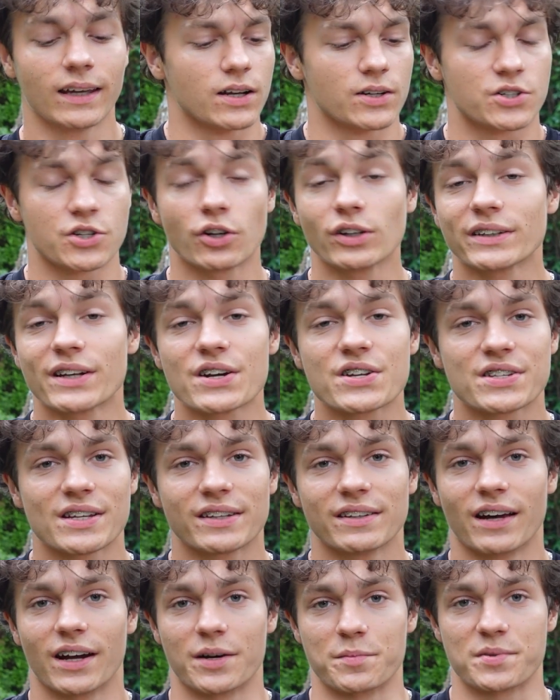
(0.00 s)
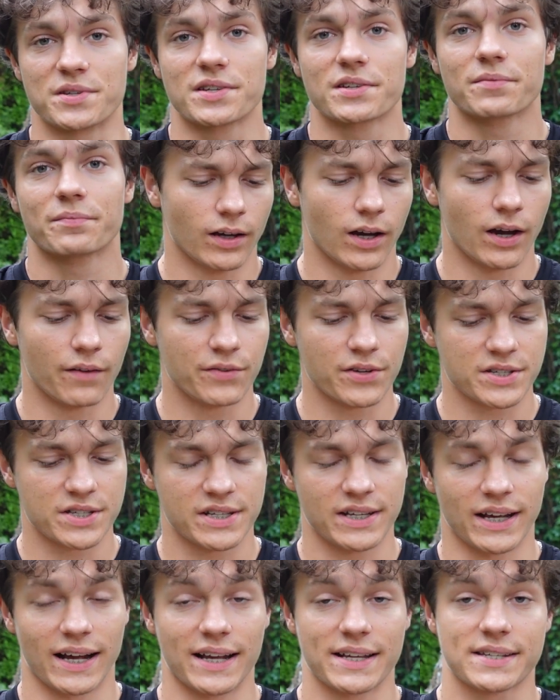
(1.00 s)
shoulders and arms.
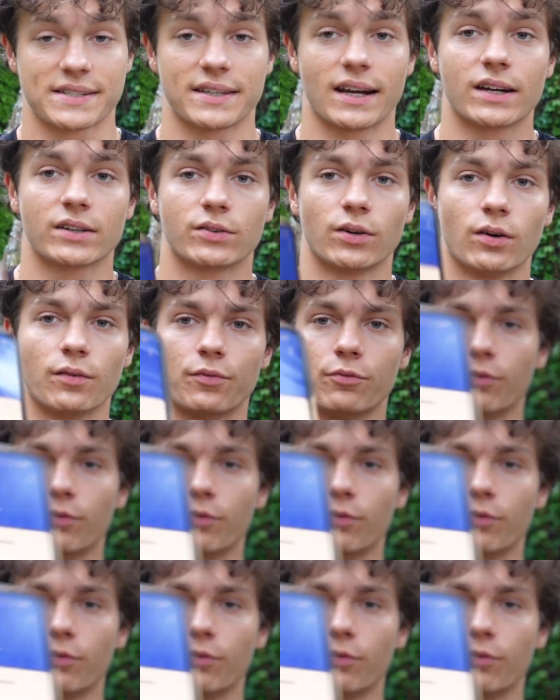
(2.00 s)
Obviously I start off